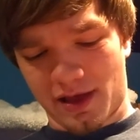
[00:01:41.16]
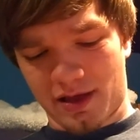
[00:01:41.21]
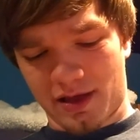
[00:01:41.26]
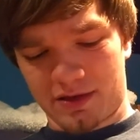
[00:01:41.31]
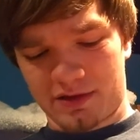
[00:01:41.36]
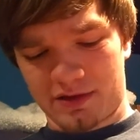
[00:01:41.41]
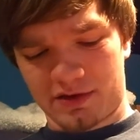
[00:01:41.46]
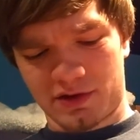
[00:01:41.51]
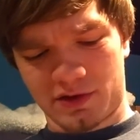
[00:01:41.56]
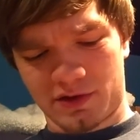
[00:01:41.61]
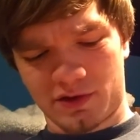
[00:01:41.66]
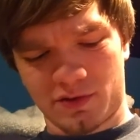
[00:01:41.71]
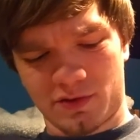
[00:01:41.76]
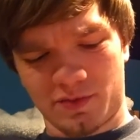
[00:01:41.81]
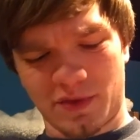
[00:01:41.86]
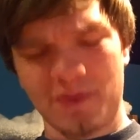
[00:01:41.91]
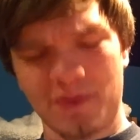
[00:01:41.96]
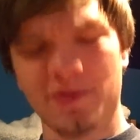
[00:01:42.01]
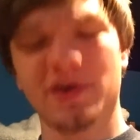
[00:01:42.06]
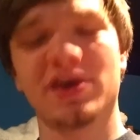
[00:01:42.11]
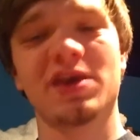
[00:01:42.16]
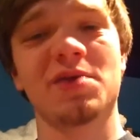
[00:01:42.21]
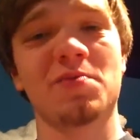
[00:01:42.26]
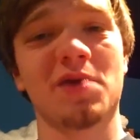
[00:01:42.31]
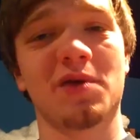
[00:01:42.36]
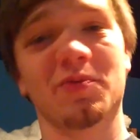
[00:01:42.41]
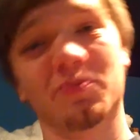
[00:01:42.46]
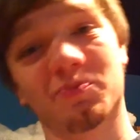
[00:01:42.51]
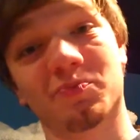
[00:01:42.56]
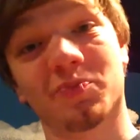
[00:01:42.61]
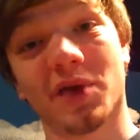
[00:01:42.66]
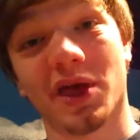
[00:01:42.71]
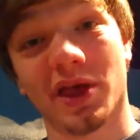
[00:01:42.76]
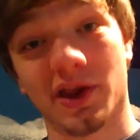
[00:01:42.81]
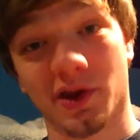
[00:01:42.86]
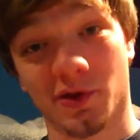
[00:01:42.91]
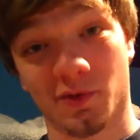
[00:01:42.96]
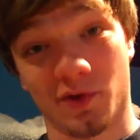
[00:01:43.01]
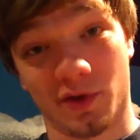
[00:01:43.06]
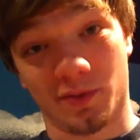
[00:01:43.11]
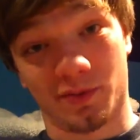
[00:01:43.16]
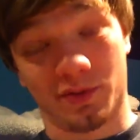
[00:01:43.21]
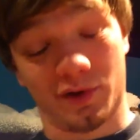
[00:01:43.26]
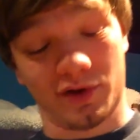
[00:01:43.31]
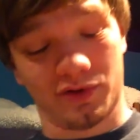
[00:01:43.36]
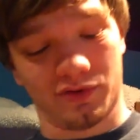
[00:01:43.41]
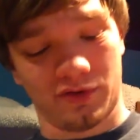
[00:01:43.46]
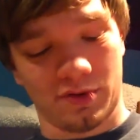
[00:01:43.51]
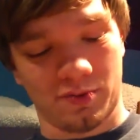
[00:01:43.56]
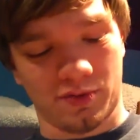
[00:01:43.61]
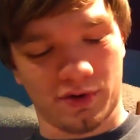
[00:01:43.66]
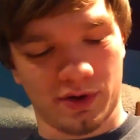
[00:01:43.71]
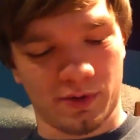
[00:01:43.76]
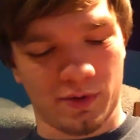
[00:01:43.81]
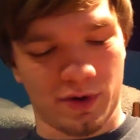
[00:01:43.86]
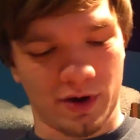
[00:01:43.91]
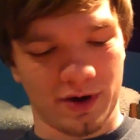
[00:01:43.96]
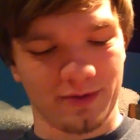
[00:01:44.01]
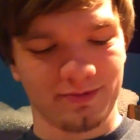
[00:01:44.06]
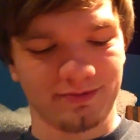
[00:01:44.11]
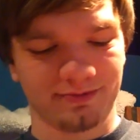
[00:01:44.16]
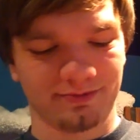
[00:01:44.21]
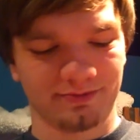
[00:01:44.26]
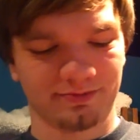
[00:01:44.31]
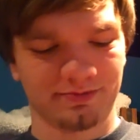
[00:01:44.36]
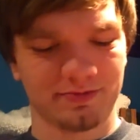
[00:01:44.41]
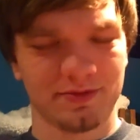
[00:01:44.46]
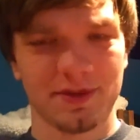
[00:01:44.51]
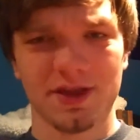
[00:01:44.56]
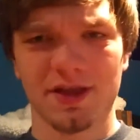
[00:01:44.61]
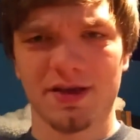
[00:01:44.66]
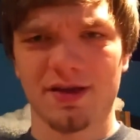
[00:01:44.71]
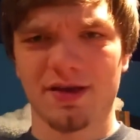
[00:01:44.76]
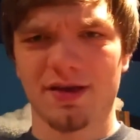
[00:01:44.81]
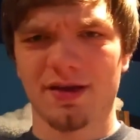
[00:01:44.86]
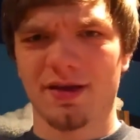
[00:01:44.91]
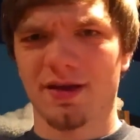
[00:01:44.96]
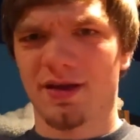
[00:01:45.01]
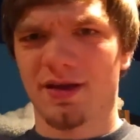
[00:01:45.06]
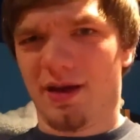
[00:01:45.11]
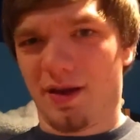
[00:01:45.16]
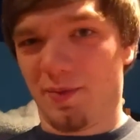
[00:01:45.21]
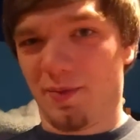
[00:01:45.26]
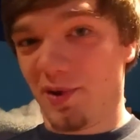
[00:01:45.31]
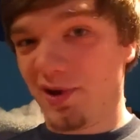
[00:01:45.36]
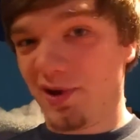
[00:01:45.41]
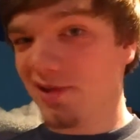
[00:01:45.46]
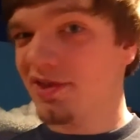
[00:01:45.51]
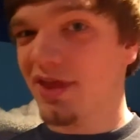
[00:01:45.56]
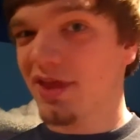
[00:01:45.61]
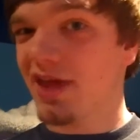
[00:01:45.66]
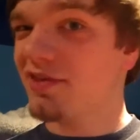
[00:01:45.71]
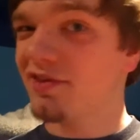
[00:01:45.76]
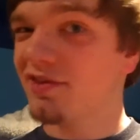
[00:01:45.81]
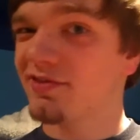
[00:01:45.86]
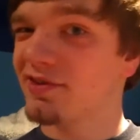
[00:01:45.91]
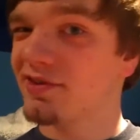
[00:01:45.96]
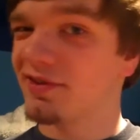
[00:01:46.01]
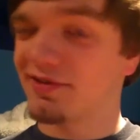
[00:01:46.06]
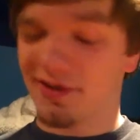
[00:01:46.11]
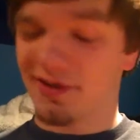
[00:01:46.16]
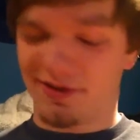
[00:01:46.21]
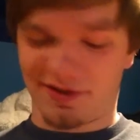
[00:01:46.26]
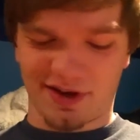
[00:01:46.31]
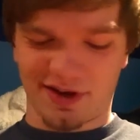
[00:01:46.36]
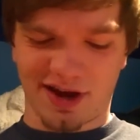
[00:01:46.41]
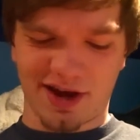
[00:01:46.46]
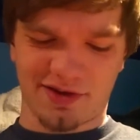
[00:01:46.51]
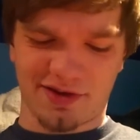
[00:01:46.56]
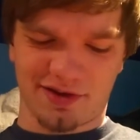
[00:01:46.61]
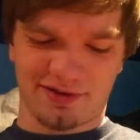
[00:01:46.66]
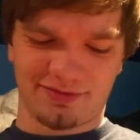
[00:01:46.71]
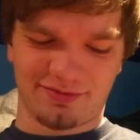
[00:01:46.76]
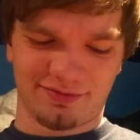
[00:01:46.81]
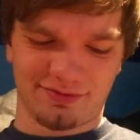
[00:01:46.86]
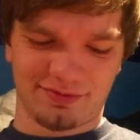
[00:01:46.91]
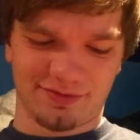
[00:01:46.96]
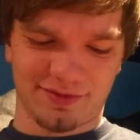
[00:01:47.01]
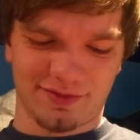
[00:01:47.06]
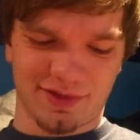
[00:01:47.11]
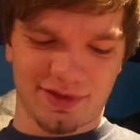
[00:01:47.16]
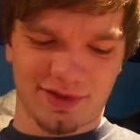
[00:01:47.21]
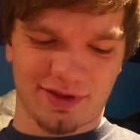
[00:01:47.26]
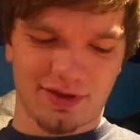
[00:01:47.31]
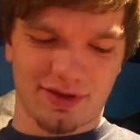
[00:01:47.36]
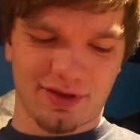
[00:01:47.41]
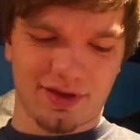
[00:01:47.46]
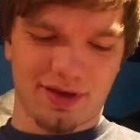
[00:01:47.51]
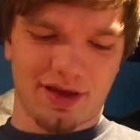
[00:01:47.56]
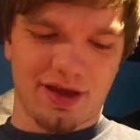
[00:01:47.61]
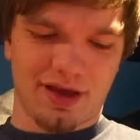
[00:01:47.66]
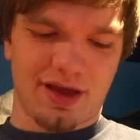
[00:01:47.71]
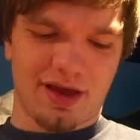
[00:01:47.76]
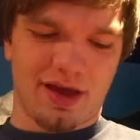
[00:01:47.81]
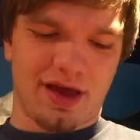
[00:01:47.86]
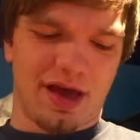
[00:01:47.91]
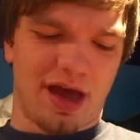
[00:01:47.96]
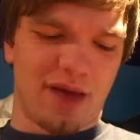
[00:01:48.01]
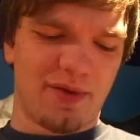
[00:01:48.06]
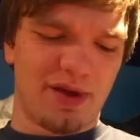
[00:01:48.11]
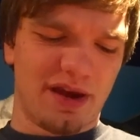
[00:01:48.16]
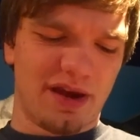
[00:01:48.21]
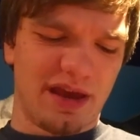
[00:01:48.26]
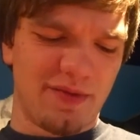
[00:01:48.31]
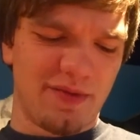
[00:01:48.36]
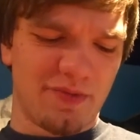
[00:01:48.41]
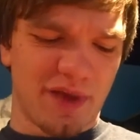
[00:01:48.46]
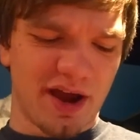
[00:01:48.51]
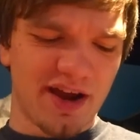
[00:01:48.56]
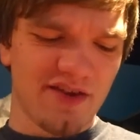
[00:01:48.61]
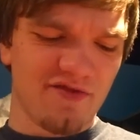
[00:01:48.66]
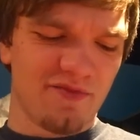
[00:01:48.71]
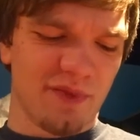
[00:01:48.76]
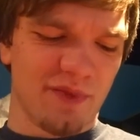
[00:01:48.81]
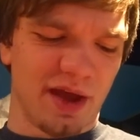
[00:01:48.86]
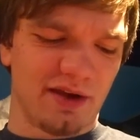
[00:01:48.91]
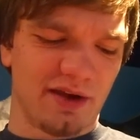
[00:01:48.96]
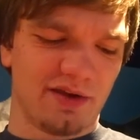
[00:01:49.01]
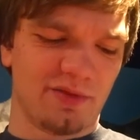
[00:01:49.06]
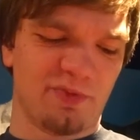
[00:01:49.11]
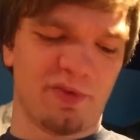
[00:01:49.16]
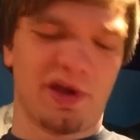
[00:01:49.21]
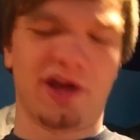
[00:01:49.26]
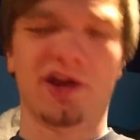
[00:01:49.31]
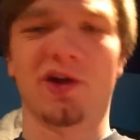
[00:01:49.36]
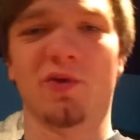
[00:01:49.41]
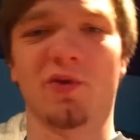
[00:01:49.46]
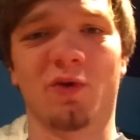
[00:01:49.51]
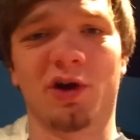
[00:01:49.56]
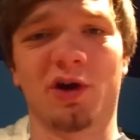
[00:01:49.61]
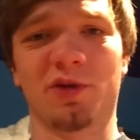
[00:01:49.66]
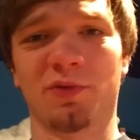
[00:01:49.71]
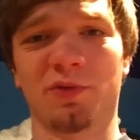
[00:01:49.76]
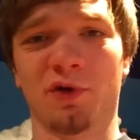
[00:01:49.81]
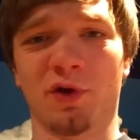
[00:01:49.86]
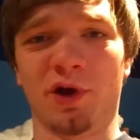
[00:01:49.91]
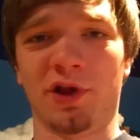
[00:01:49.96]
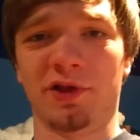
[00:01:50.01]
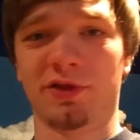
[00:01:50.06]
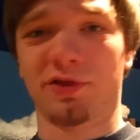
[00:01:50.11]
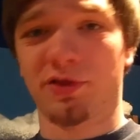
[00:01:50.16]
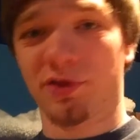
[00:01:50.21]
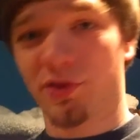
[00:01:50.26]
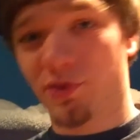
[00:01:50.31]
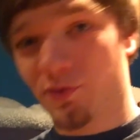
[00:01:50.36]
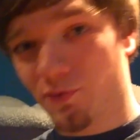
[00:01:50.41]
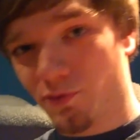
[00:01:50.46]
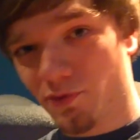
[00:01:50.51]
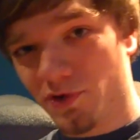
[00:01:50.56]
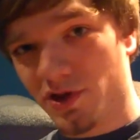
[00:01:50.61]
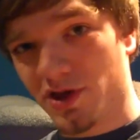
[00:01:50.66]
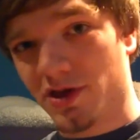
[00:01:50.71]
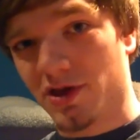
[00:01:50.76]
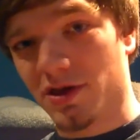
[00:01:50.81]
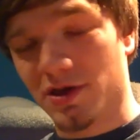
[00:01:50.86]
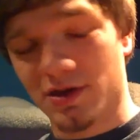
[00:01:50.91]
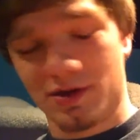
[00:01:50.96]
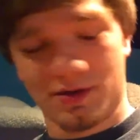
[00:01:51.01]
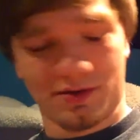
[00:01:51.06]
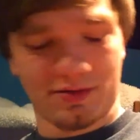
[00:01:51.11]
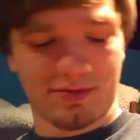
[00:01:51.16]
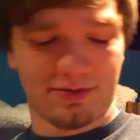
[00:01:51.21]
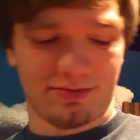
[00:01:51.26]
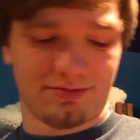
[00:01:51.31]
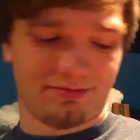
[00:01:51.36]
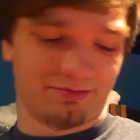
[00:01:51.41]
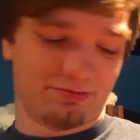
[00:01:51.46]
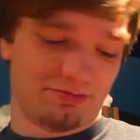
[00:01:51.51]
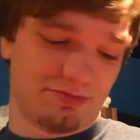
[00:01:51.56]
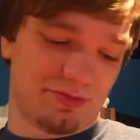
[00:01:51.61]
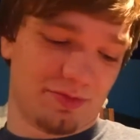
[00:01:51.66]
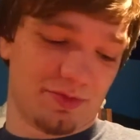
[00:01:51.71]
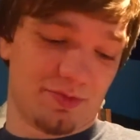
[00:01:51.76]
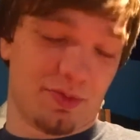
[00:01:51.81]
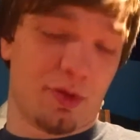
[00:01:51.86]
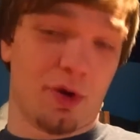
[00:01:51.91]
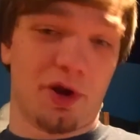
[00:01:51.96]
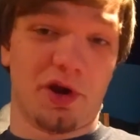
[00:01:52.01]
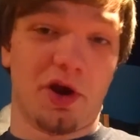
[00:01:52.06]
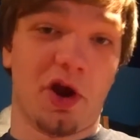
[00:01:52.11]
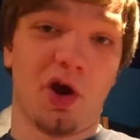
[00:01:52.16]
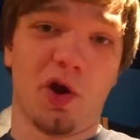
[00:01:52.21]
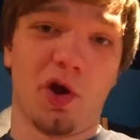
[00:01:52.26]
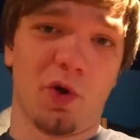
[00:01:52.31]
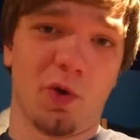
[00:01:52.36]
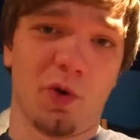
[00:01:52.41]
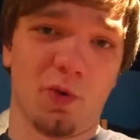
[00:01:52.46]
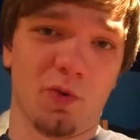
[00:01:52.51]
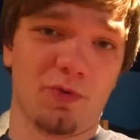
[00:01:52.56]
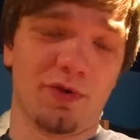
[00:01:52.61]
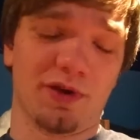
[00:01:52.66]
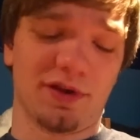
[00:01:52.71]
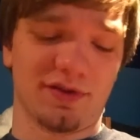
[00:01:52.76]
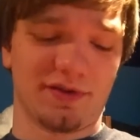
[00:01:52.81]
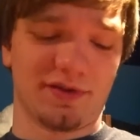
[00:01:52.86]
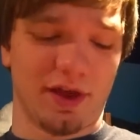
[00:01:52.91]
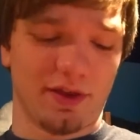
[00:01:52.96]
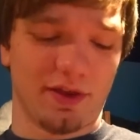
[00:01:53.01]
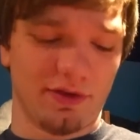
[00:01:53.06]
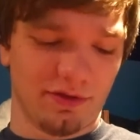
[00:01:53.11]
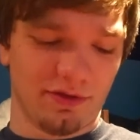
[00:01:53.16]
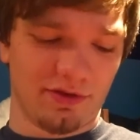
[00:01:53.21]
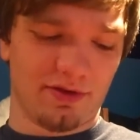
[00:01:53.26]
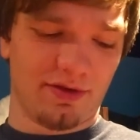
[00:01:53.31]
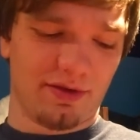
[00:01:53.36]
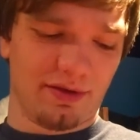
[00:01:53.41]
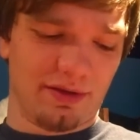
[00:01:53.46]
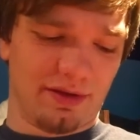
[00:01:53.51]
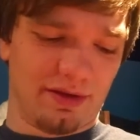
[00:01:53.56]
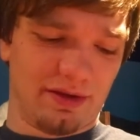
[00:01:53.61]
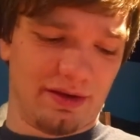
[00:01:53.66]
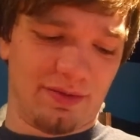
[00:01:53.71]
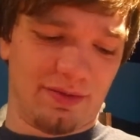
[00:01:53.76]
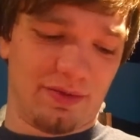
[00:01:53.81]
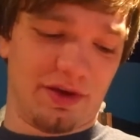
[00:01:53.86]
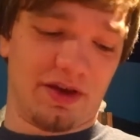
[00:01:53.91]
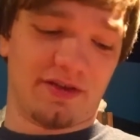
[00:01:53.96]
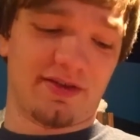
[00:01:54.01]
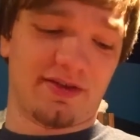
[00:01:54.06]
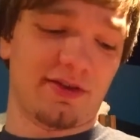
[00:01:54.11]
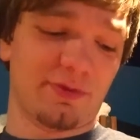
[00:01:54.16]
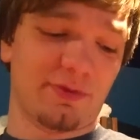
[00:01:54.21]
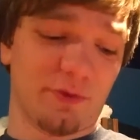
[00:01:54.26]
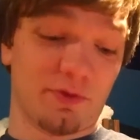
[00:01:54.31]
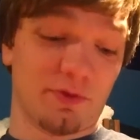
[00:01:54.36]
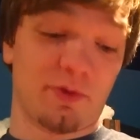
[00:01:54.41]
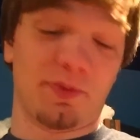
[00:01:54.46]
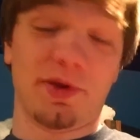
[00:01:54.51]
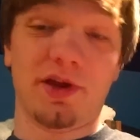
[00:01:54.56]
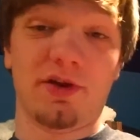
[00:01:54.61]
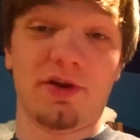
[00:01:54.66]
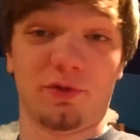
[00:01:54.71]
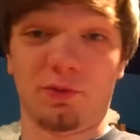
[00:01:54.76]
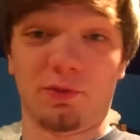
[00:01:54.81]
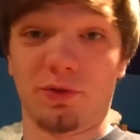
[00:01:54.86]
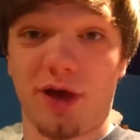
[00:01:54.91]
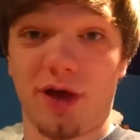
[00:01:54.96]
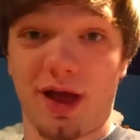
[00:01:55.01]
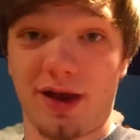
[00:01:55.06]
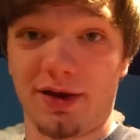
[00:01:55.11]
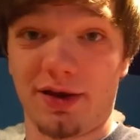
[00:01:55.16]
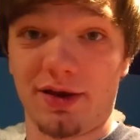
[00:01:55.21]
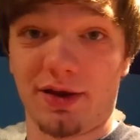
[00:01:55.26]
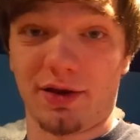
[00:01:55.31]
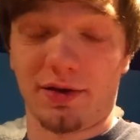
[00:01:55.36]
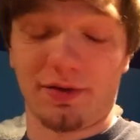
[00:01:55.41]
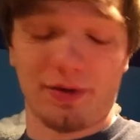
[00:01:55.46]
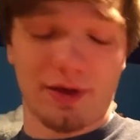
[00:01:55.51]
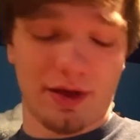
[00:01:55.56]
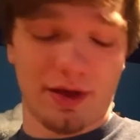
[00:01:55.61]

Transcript: So maybe he meant Beta 1.3.1. Apparently that doesn't exist either. I mean, he might have meant Beta 1.3.0 in a sense, because that's when repeaters were added in.